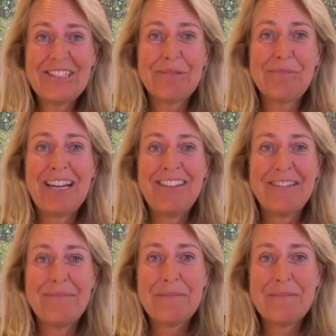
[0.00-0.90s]
a
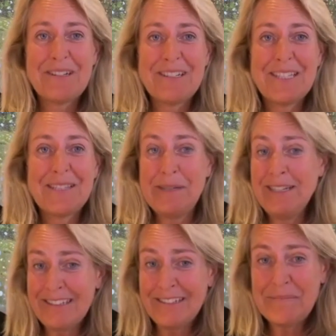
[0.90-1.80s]
private members
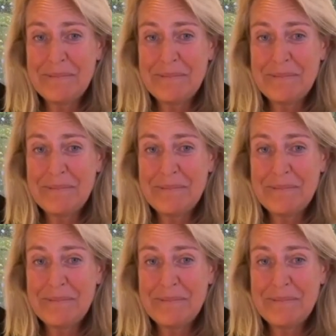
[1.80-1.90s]
bill